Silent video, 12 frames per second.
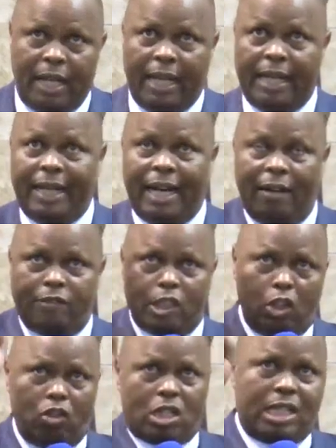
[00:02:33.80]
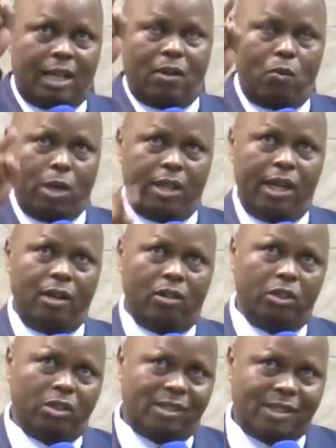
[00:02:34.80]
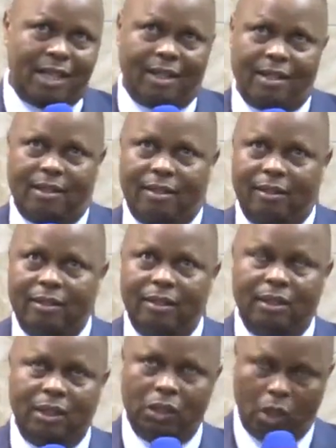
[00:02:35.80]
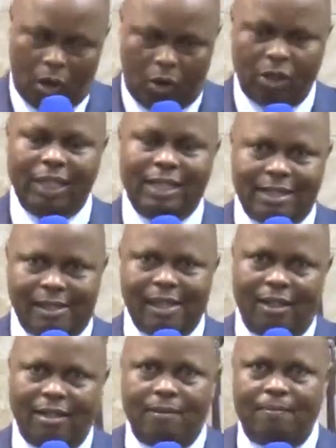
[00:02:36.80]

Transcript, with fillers: and have not withheld your son, your only son.